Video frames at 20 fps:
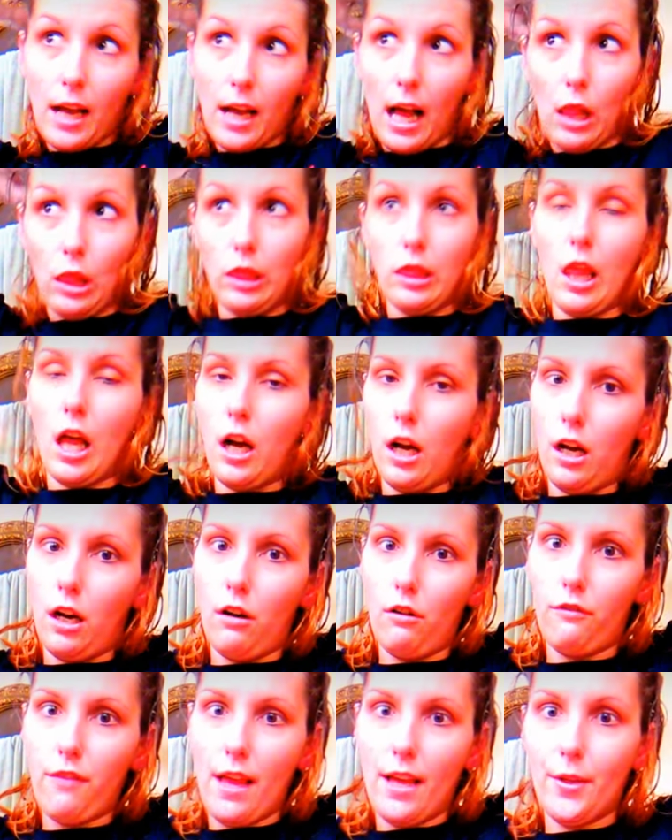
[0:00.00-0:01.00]
I
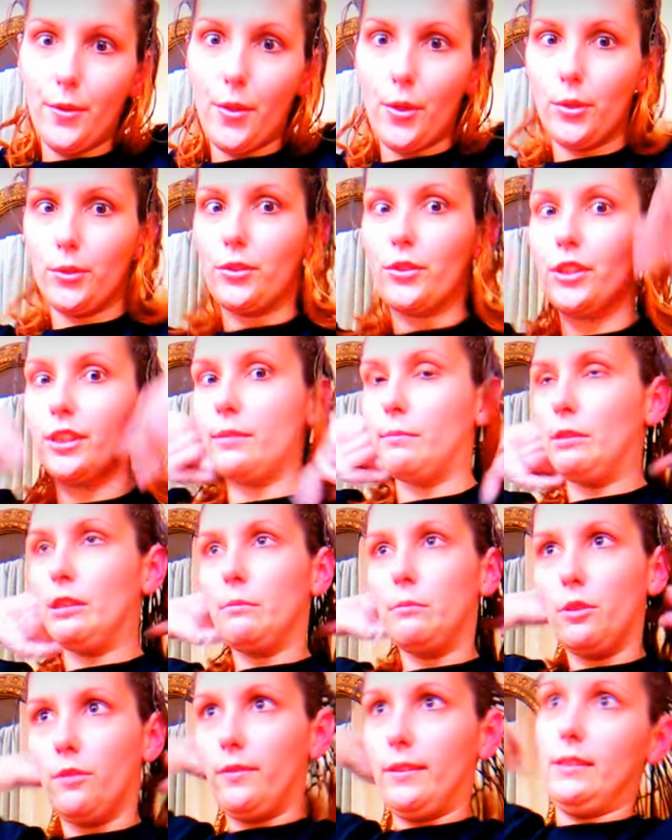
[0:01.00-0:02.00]
love that, those Christmas
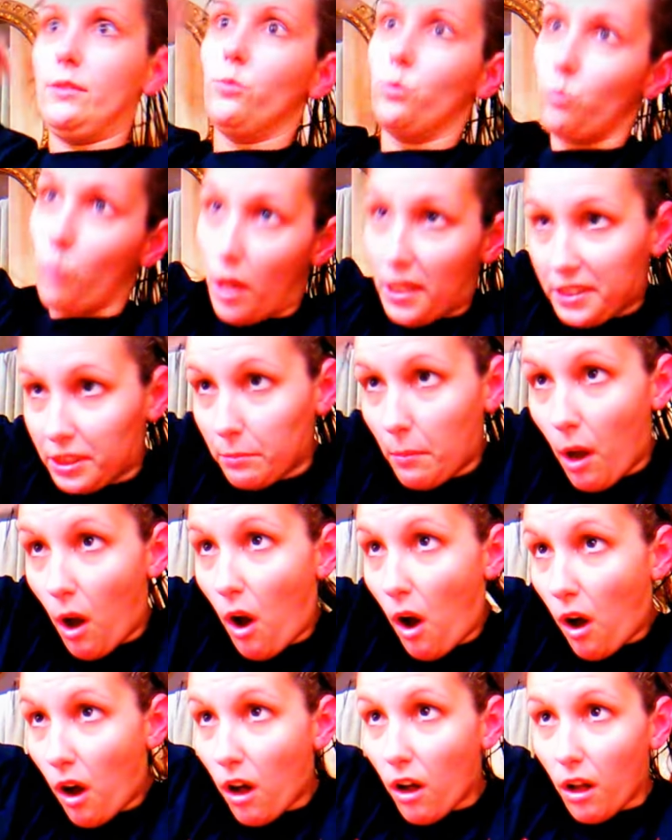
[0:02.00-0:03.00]
movies. Watch them
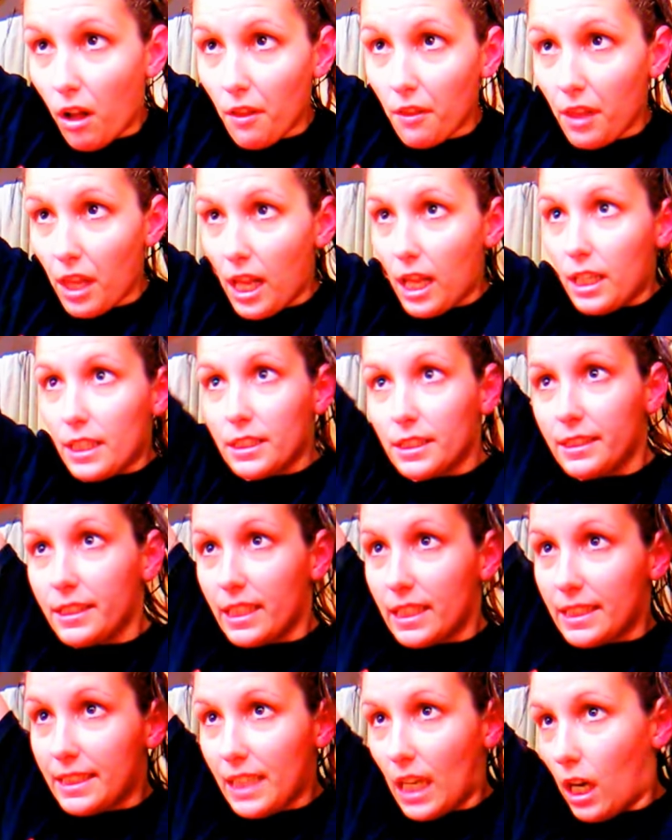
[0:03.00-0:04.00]
all
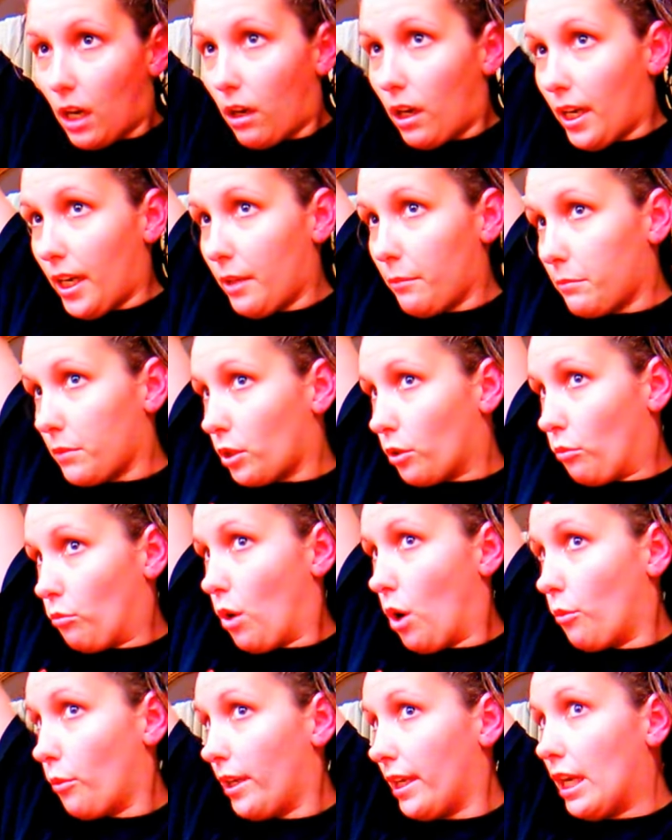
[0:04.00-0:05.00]
the time
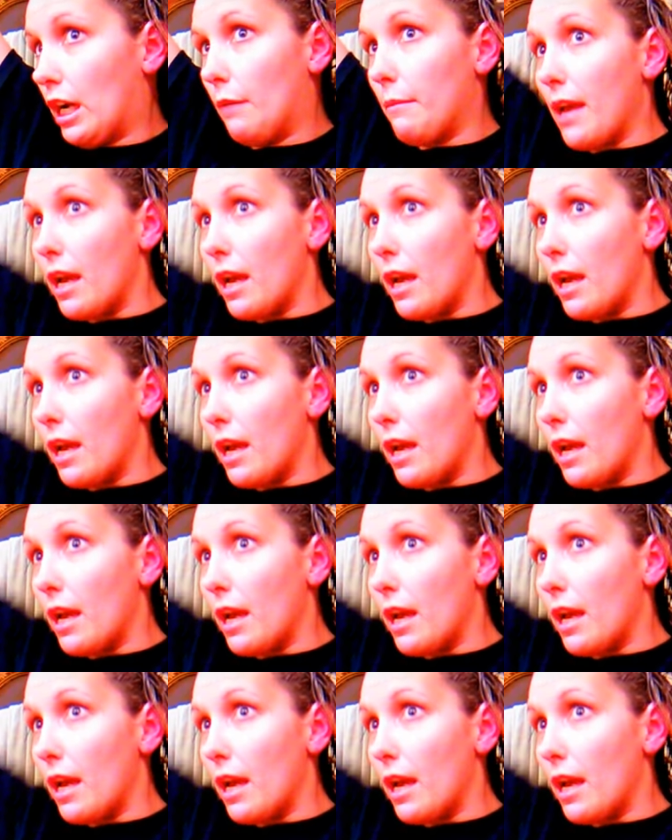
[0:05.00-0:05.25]
growing up.